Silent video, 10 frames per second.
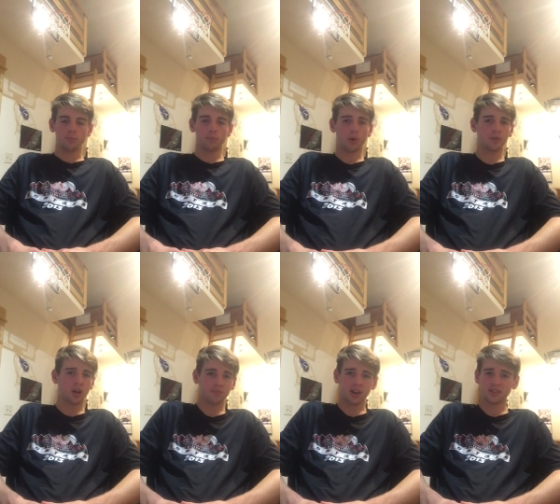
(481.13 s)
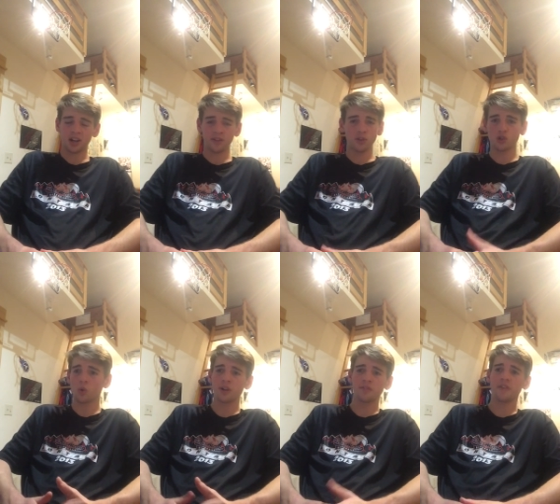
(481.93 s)
Bogdan Bogdanovic,
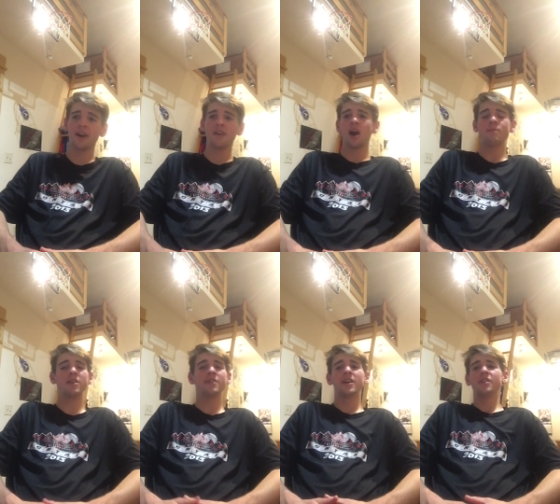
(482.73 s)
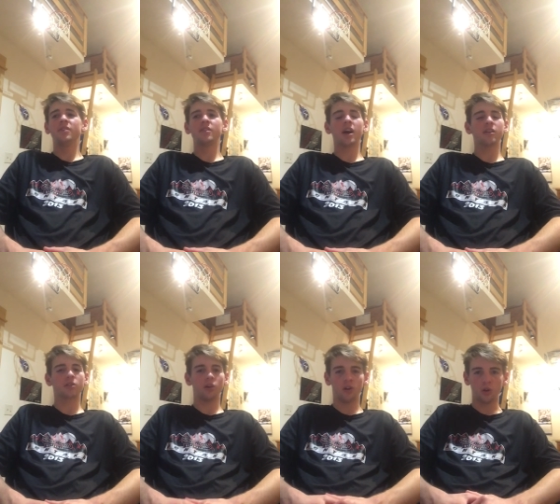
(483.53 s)
25. These guys
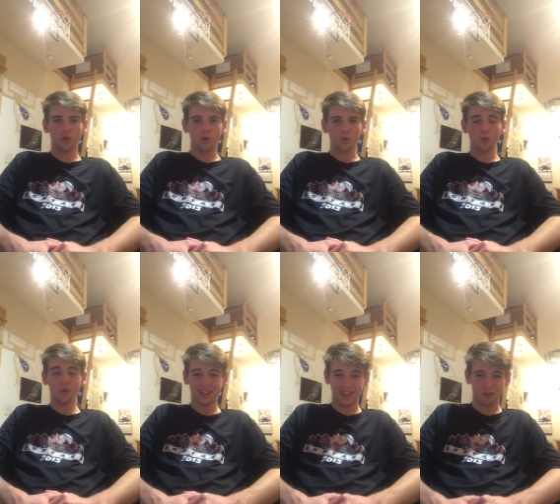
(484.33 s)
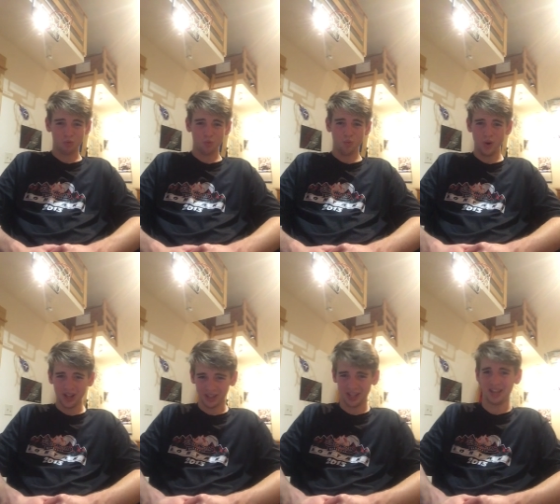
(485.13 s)
are all really,
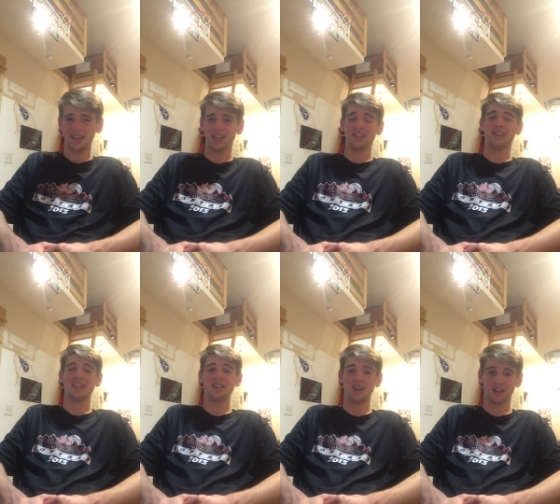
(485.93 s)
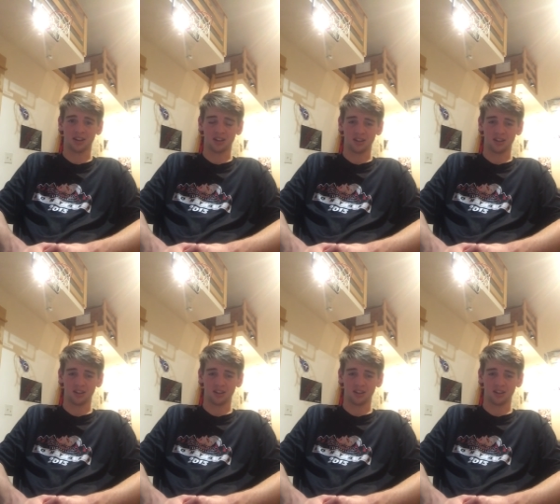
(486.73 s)
really young.